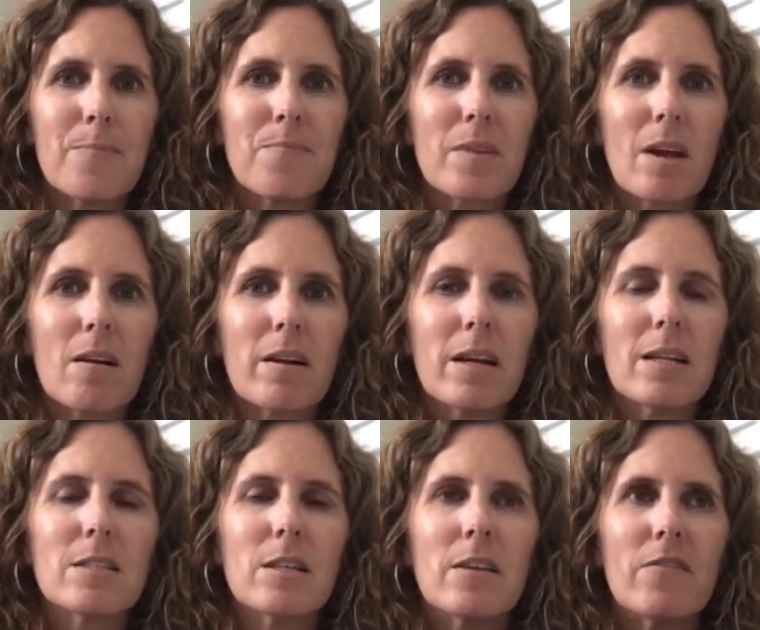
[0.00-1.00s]
Our
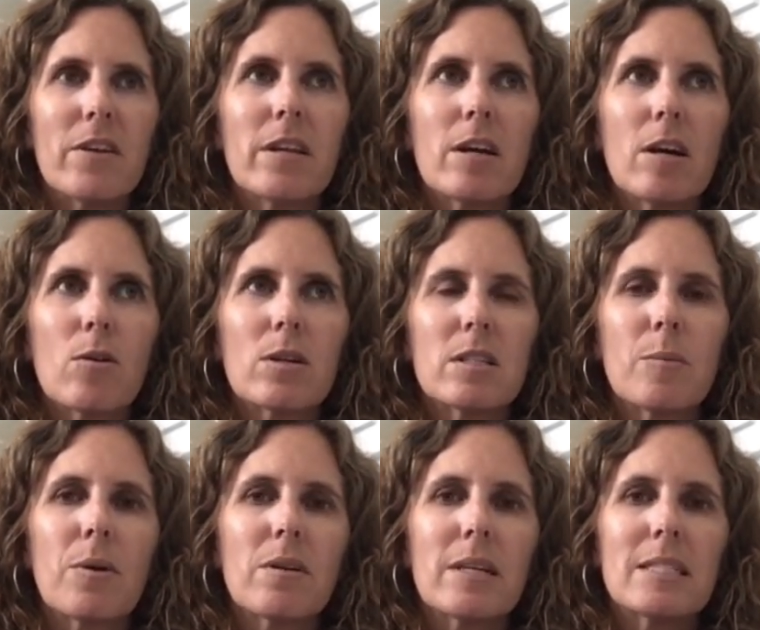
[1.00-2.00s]
kids in a video are
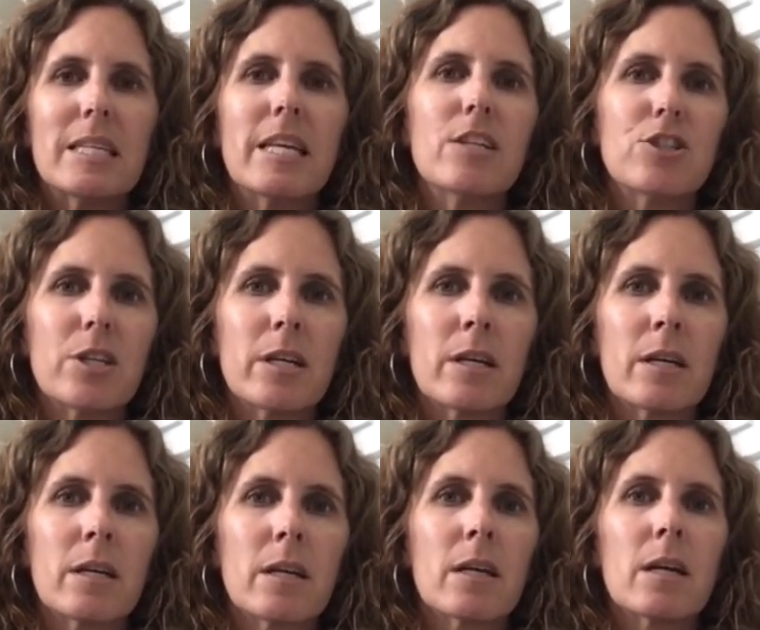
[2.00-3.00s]
typically
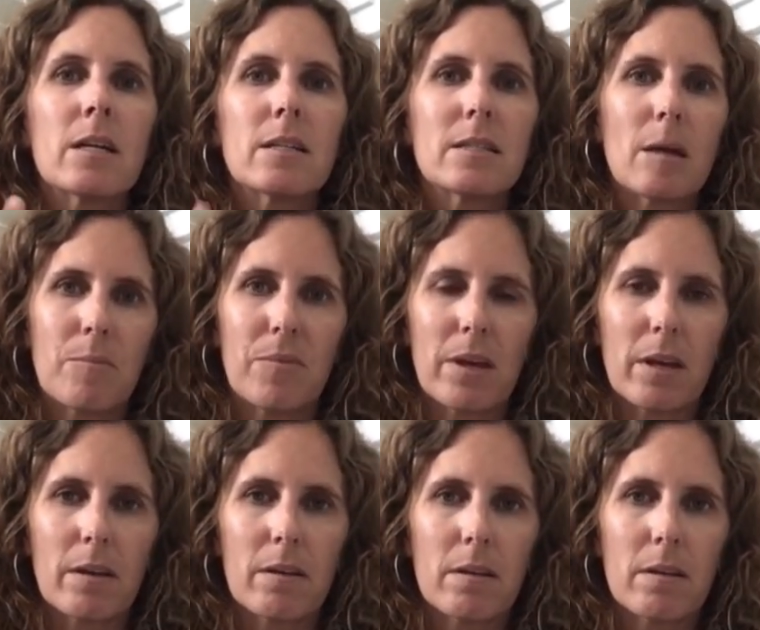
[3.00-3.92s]
teaching something.